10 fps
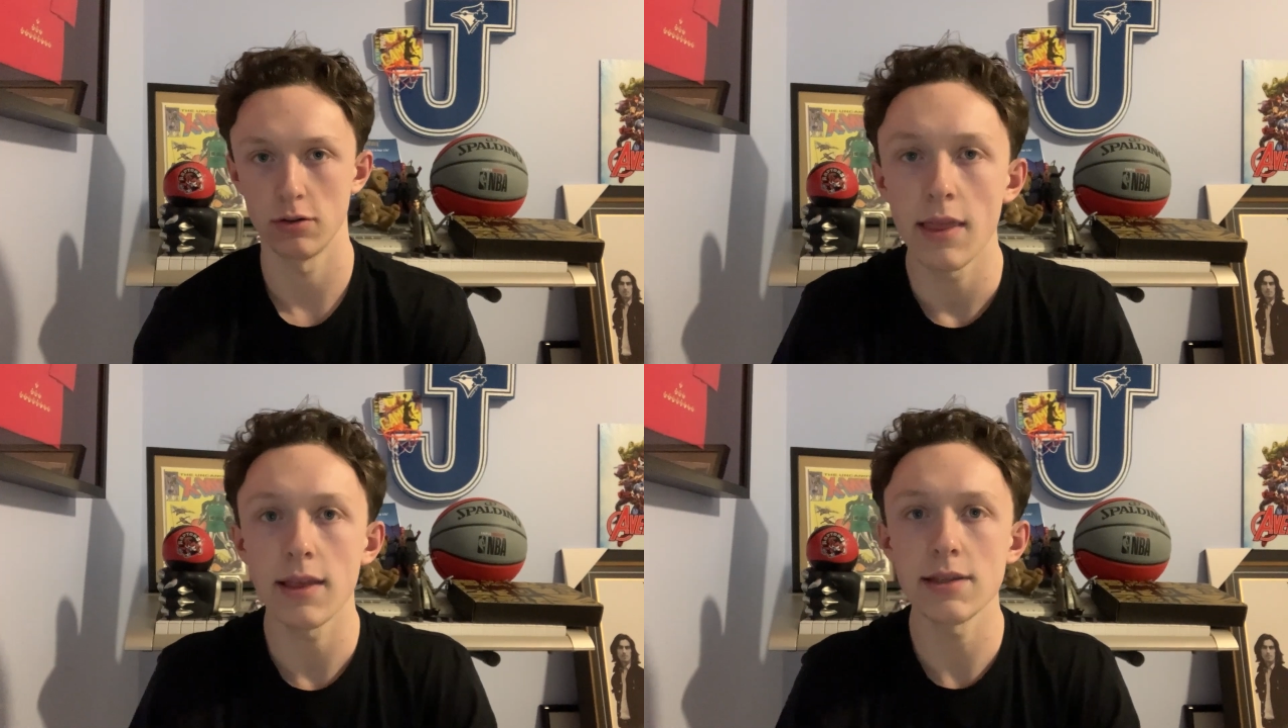
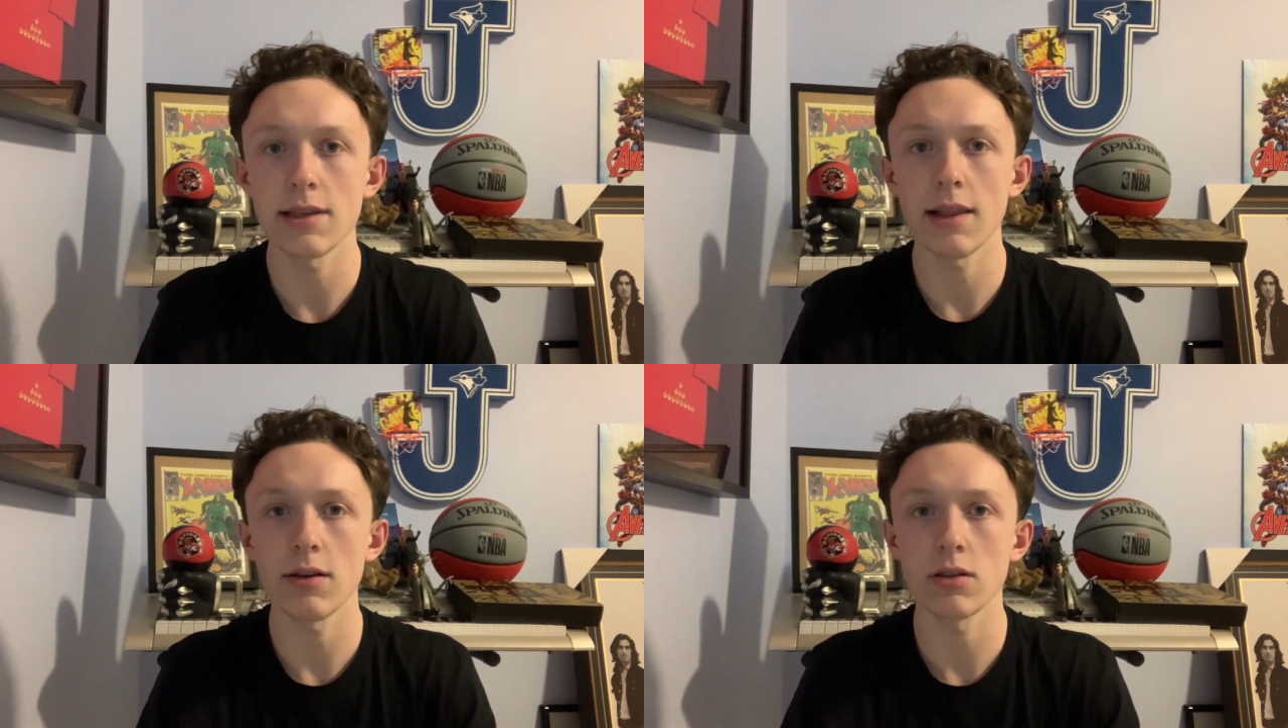This
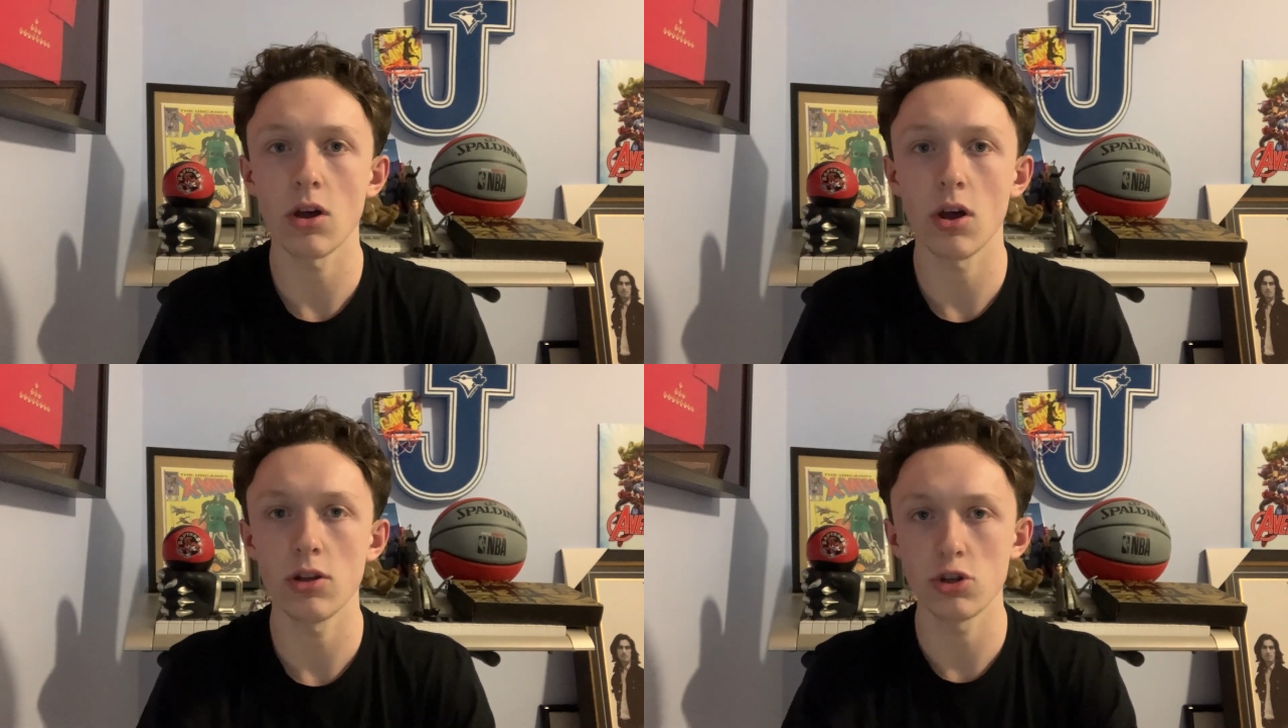allows
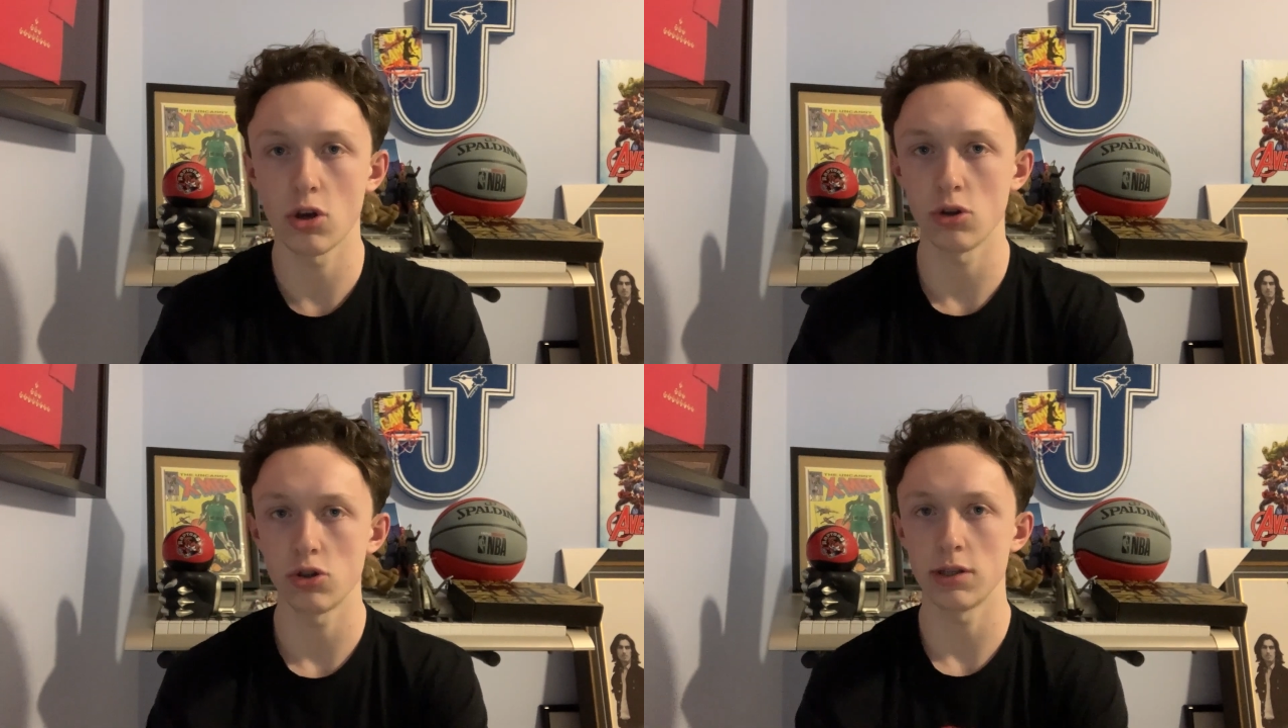college
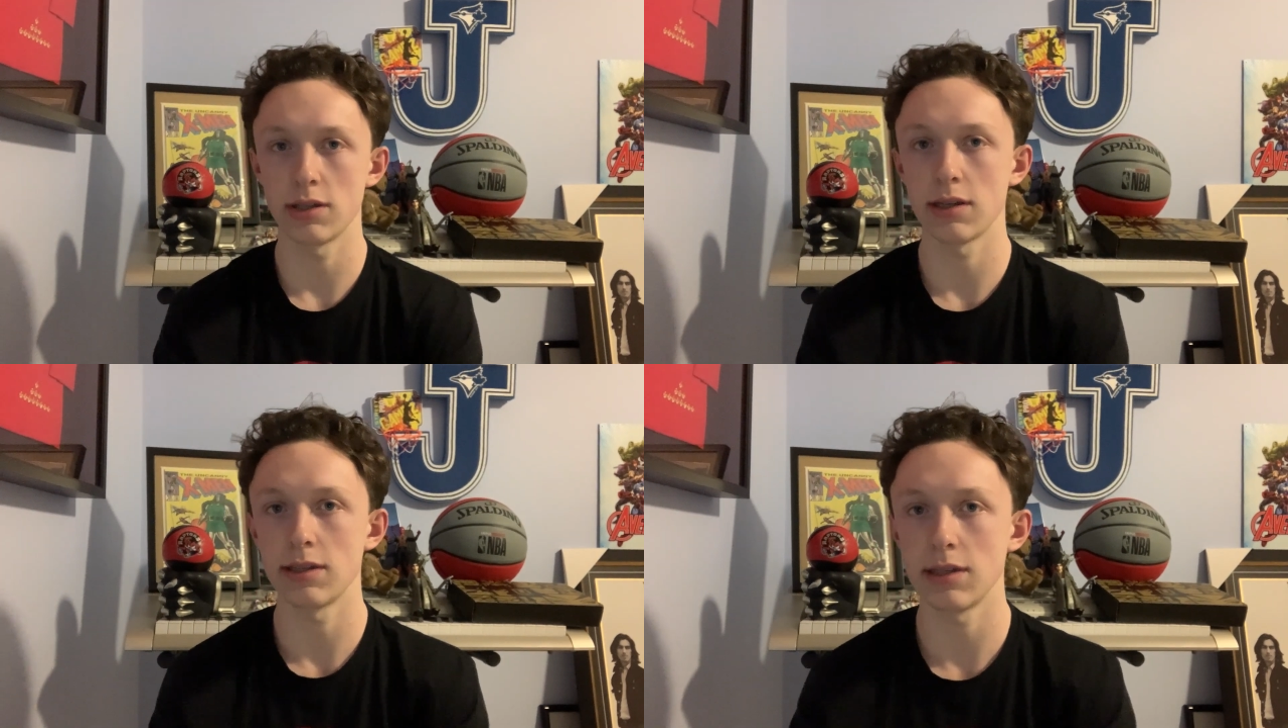coaches
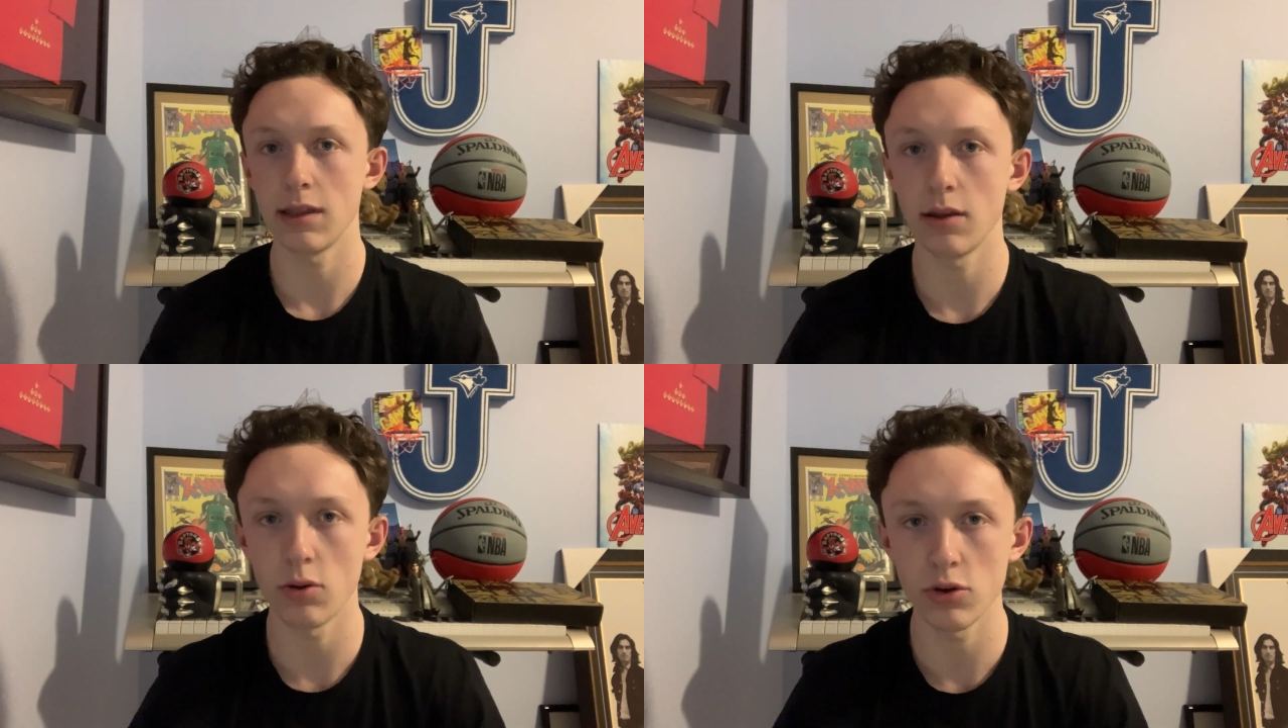to see
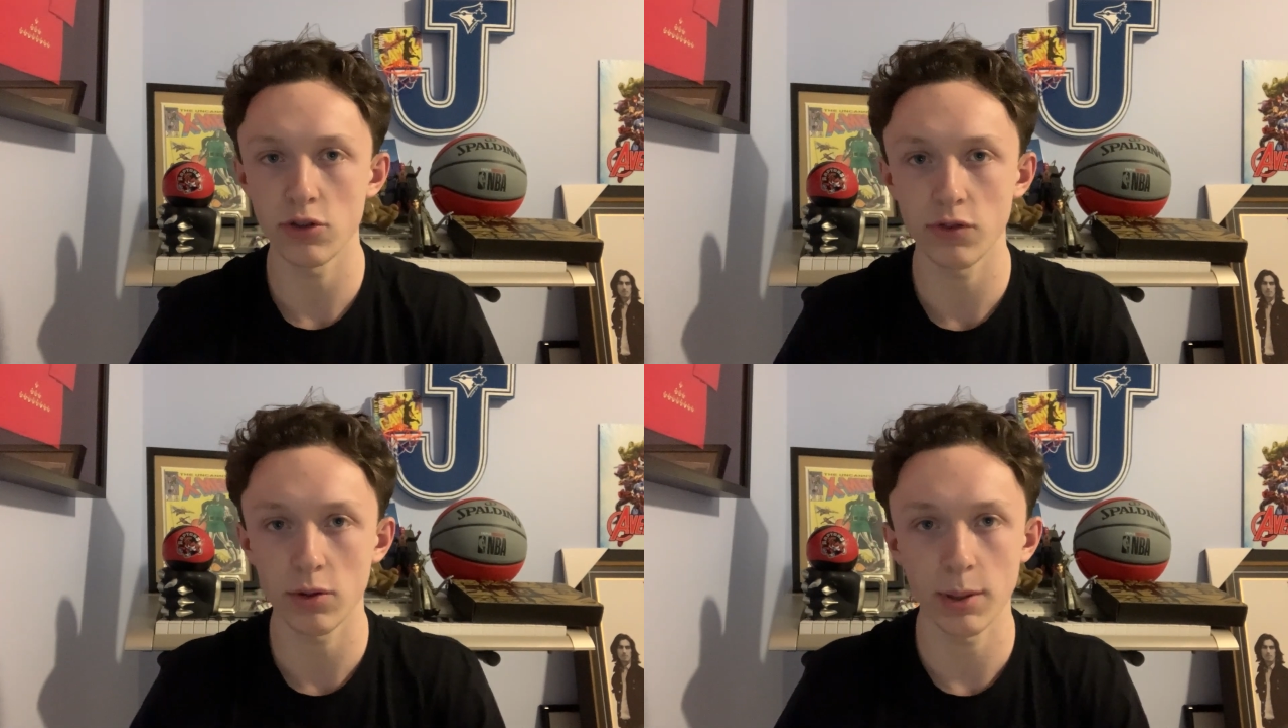the
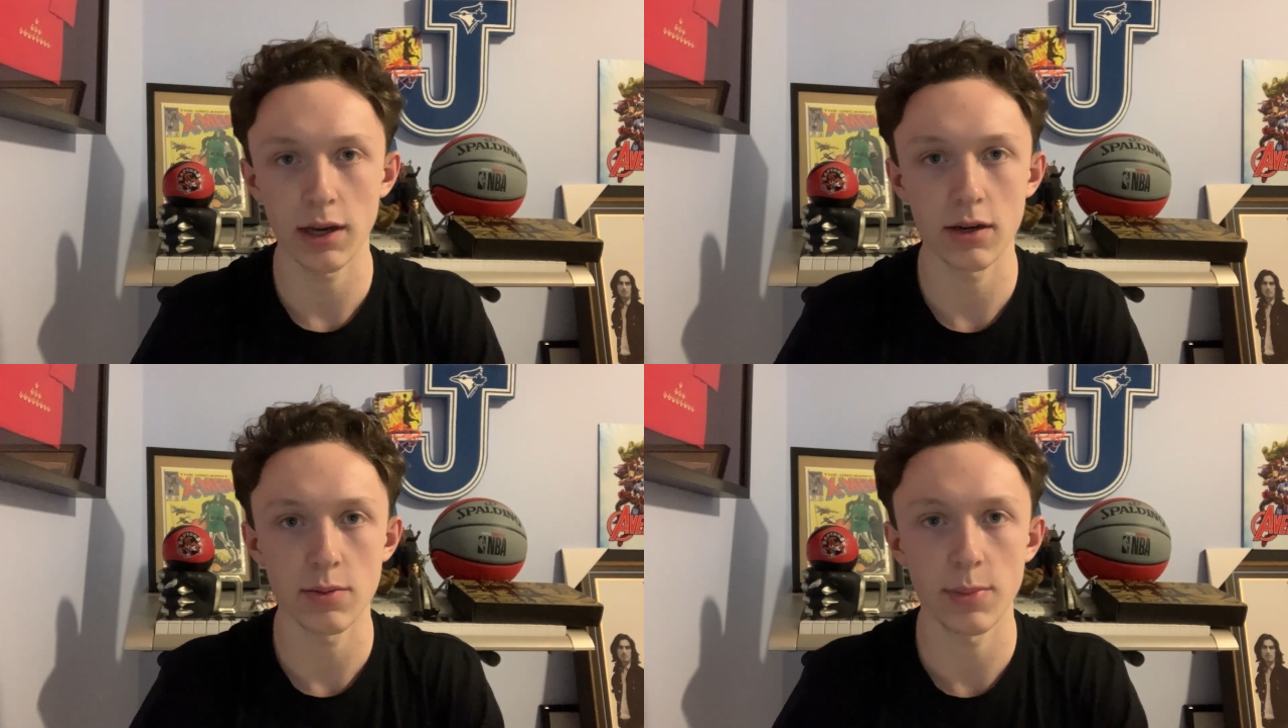Orangeville players